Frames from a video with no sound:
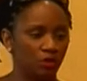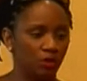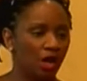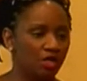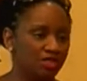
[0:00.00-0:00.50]
than
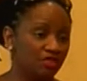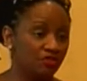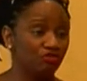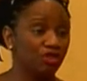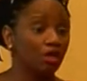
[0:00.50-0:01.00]
we are to
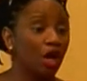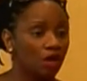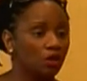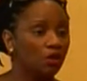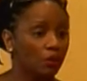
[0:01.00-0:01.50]
even read the
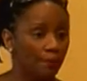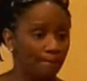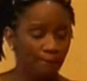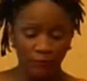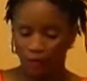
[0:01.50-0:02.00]
article.
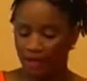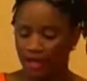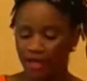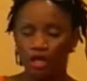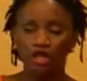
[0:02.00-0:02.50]

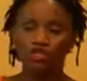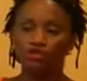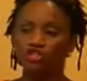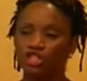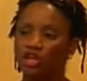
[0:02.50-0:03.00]
Okay?
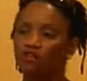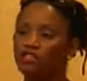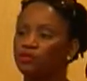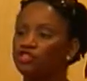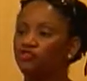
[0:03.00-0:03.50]
So share
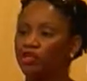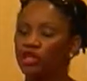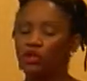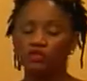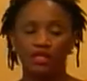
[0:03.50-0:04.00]
as much
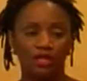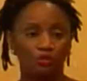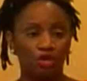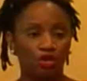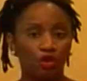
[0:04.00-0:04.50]
videos. They can
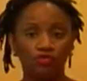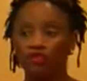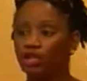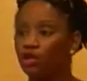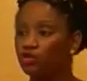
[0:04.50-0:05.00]
be your own
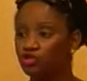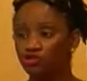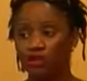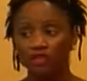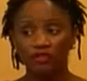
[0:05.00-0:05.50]
videos or
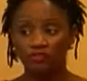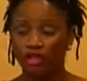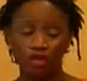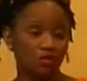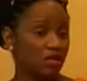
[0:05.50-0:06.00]
relevant
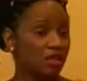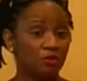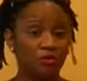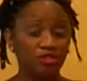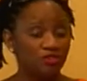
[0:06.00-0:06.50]
videos, other
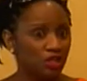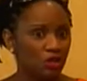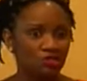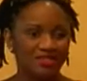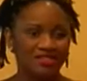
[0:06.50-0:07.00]
people's
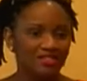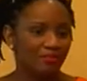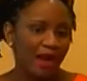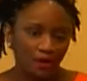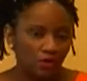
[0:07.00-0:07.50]
videos. It doesn't
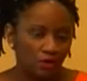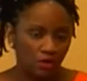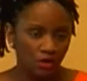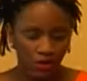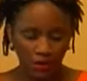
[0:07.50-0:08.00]
matter.
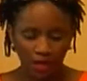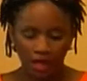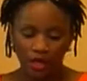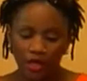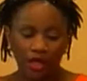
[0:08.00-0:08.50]

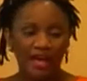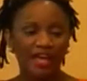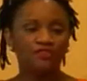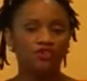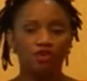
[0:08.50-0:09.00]
Okay?
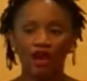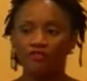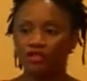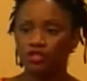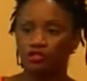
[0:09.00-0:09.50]

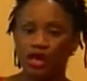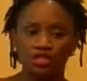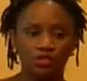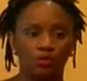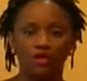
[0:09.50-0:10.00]
Infographics. You
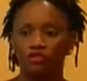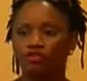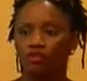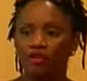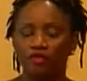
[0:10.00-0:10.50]
guys know what
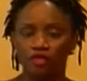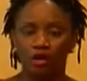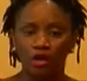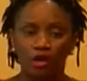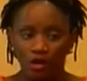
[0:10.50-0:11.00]
infographics
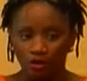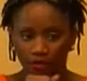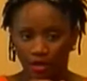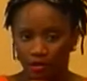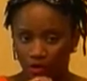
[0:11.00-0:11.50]
are,
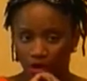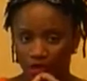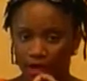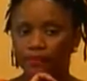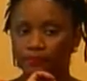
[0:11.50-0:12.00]
right? All
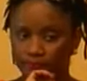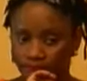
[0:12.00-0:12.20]
right.